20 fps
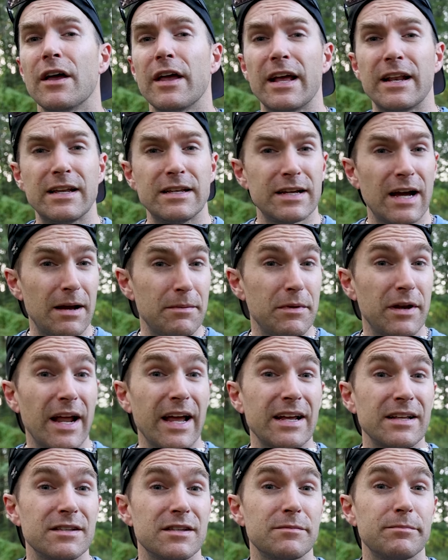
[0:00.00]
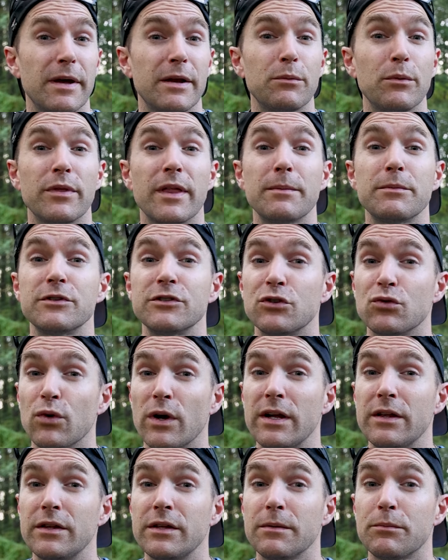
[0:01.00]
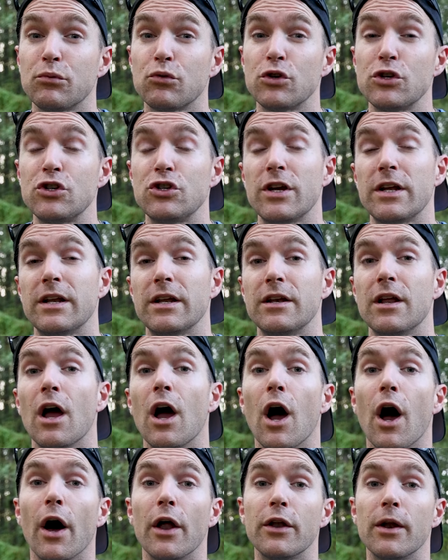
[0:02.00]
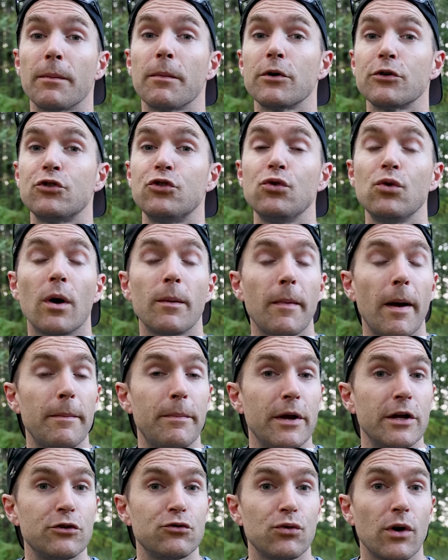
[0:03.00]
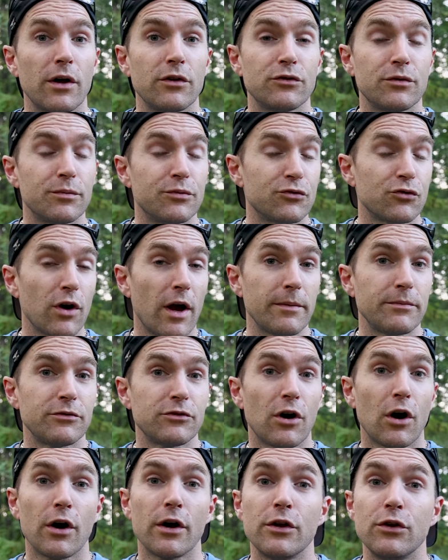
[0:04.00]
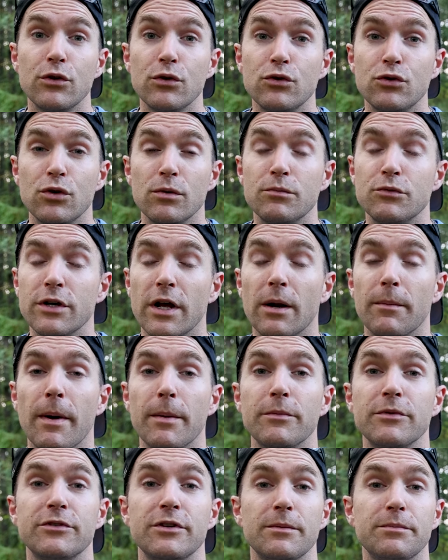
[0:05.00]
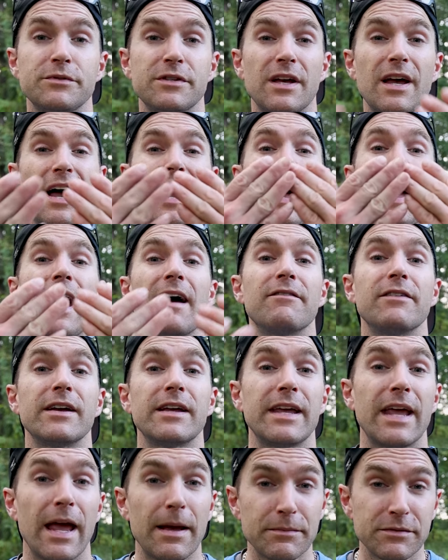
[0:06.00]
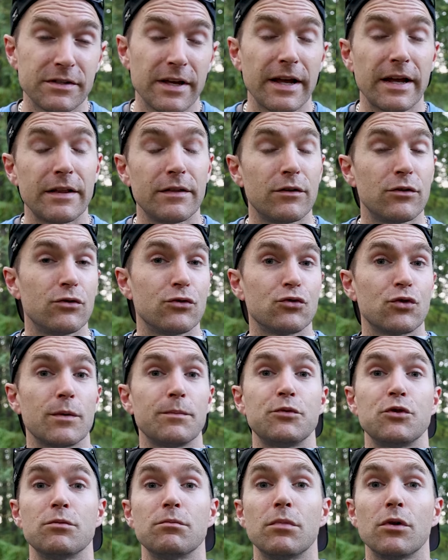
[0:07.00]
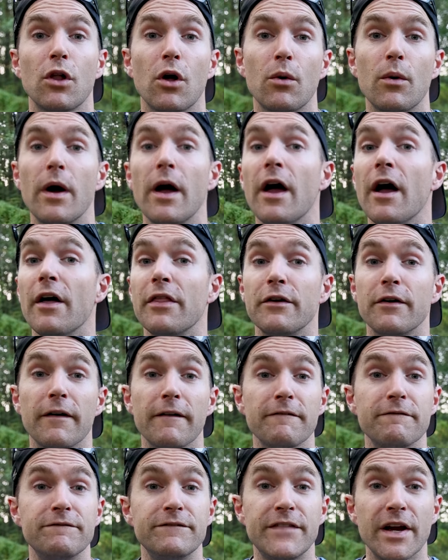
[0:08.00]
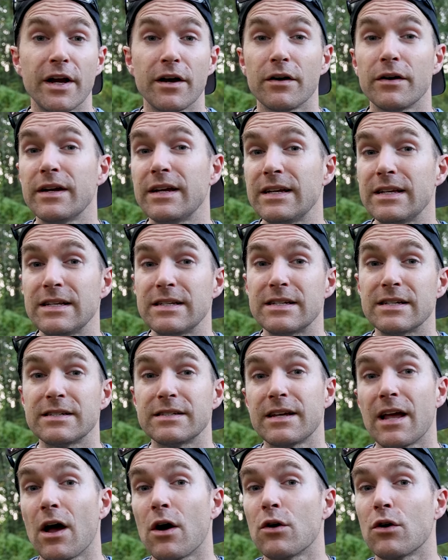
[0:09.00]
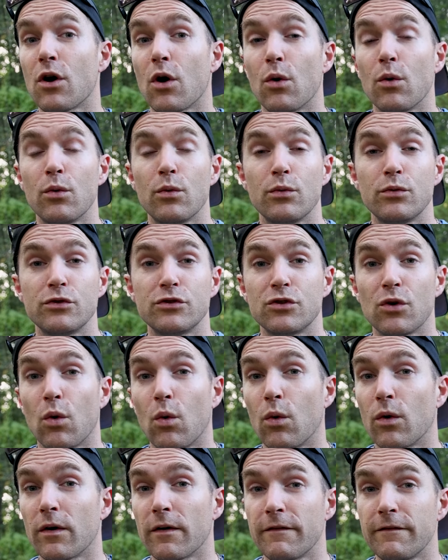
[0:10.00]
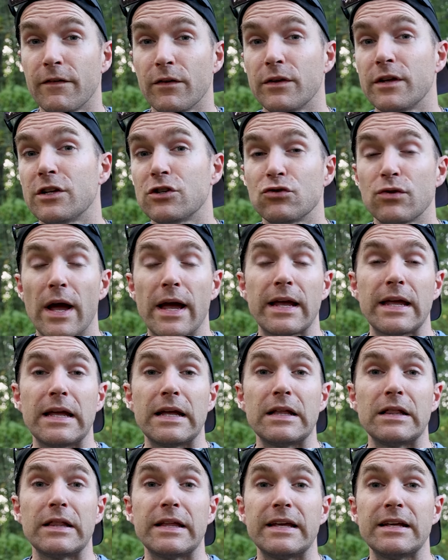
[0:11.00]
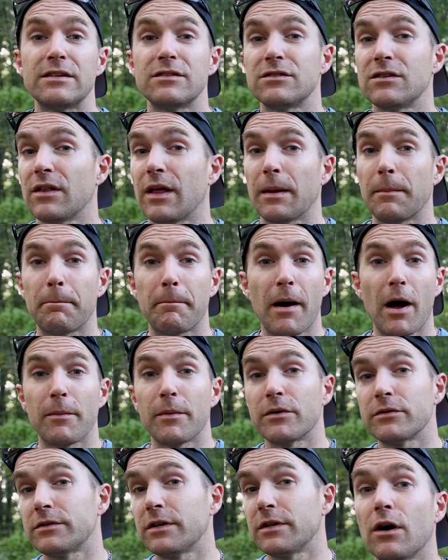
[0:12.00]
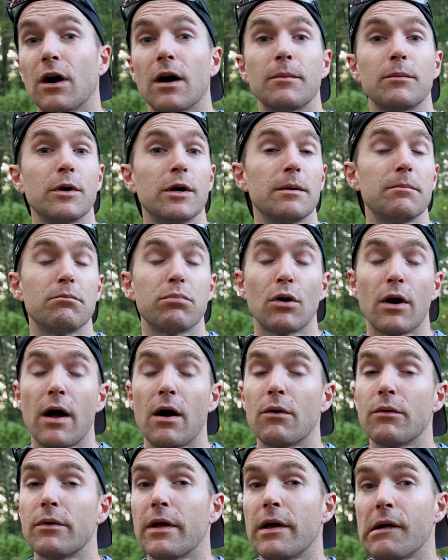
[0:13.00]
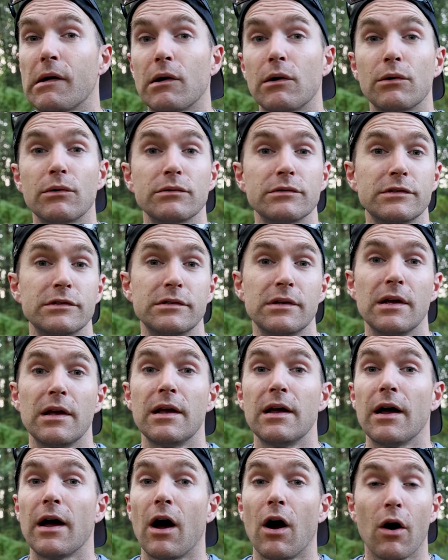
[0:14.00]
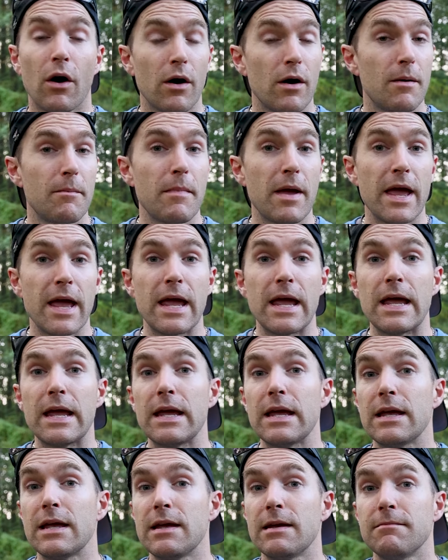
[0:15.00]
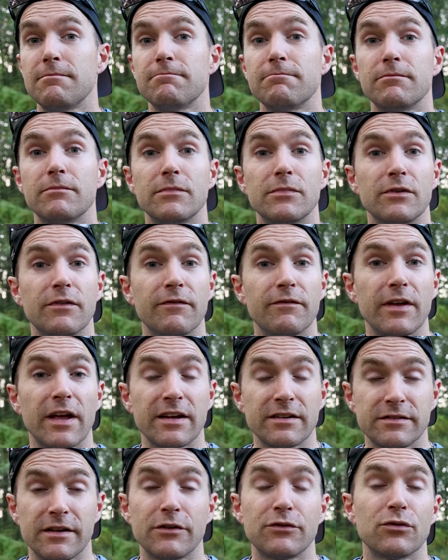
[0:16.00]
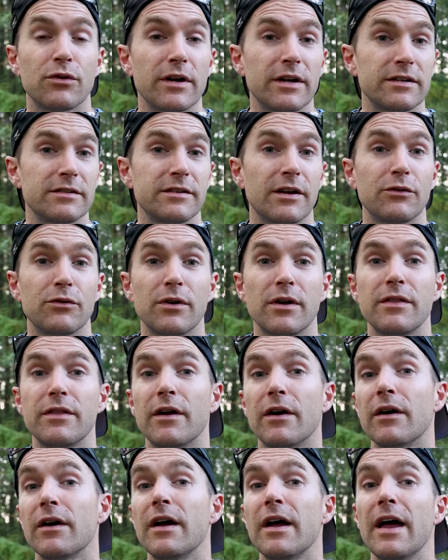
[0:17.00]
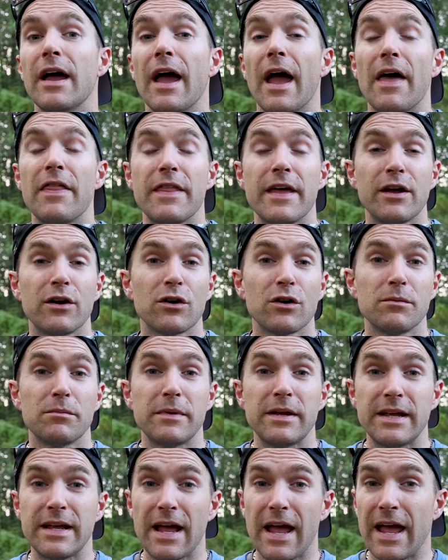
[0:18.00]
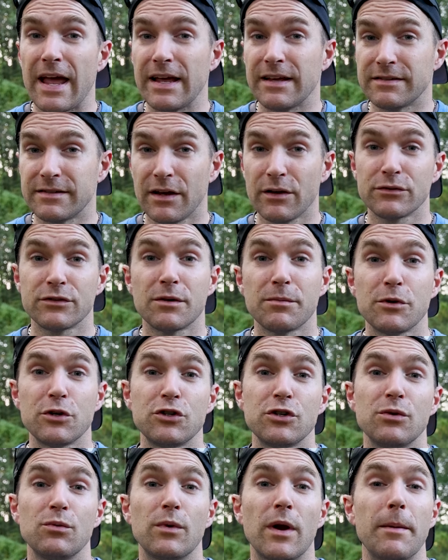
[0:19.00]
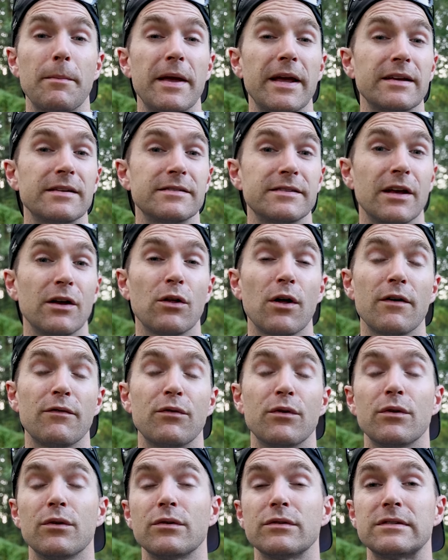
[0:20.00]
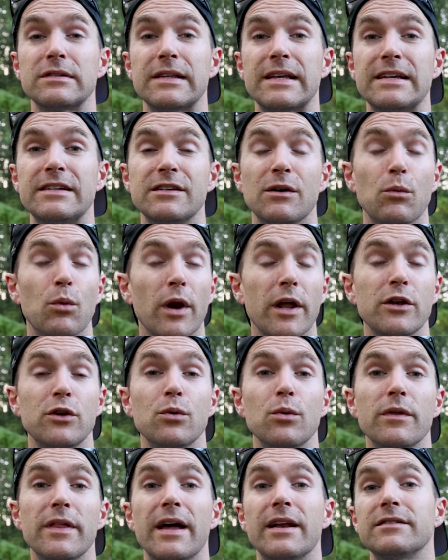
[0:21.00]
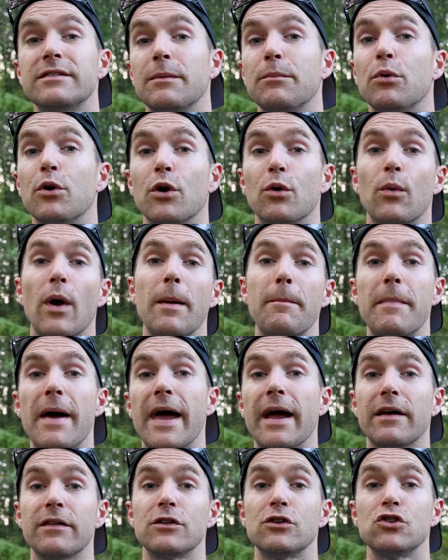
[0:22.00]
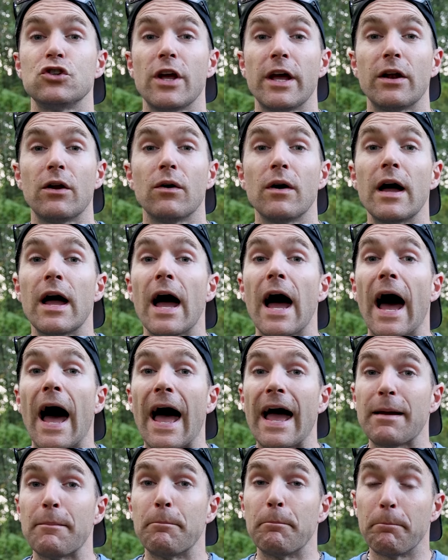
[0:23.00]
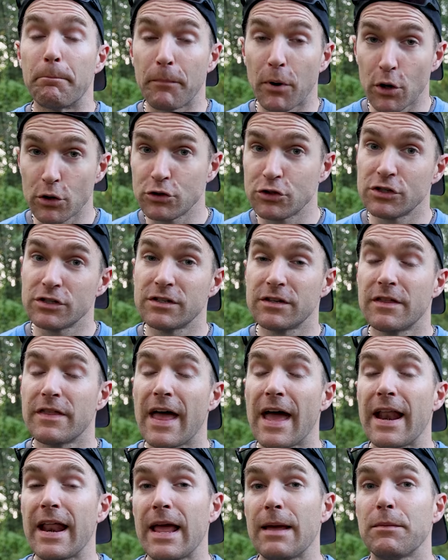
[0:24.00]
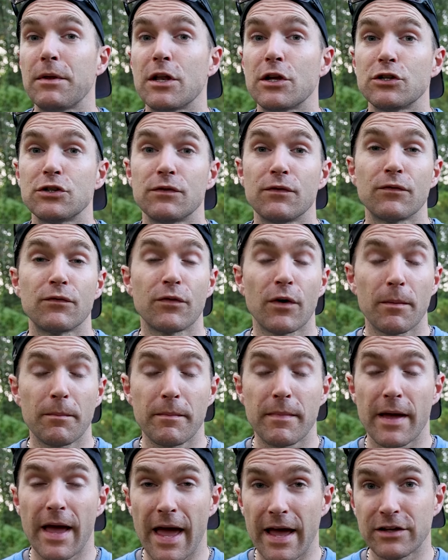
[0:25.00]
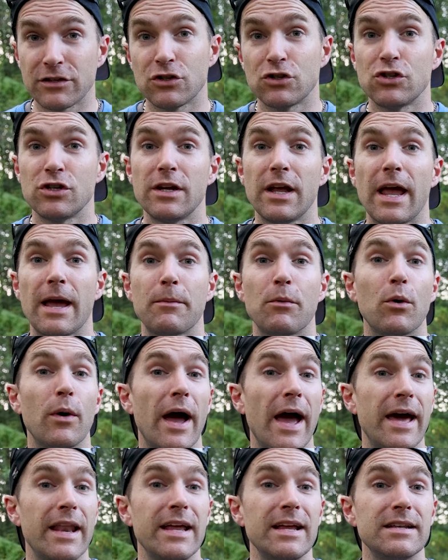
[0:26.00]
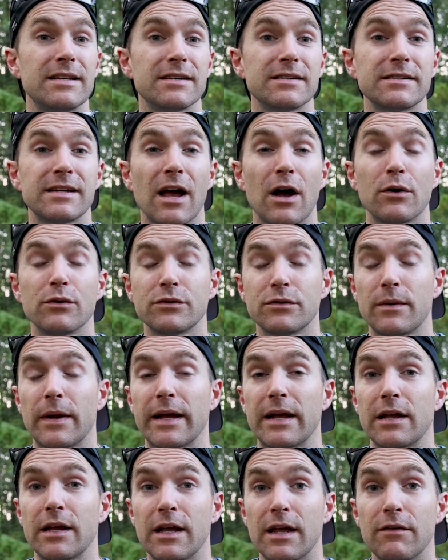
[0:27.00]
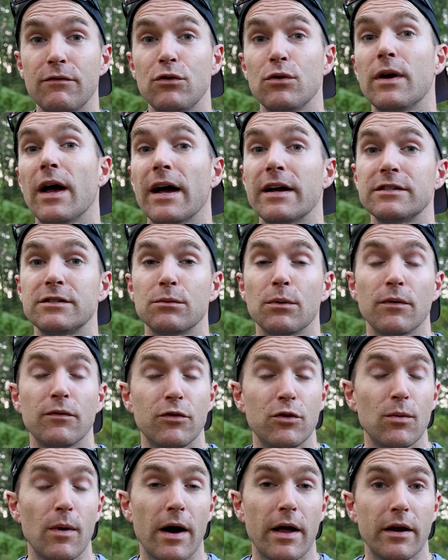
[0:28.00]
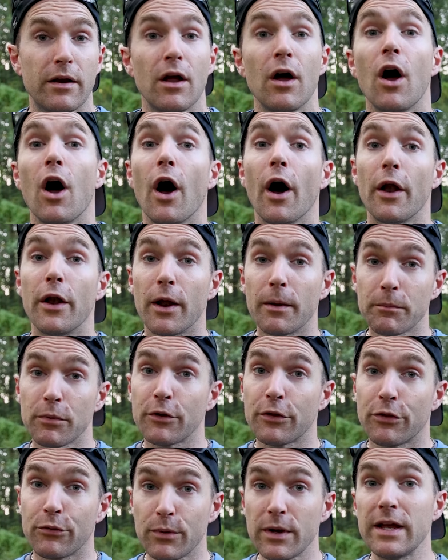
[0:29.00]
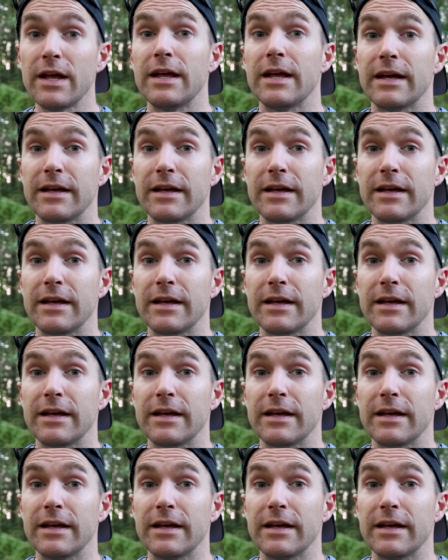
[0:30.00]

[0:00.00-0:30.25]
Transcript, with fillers: Any time that I can spend with them is greatly appreciated. Number two are my Patreon SubscribeStar and YouTube channel memberships. I have a campsite in the description below. There are varying discount codes or affiliate tracking links to like Palmetto Armory, Brownells, RMA, etc., etc., in there. And they earn me a sales commission when I make a sale off one of those links. And what I do with that is I put it right back in the channel. I purchased that ammunition from SG Ammo at a discount so that I could give you guys a review on it. Number three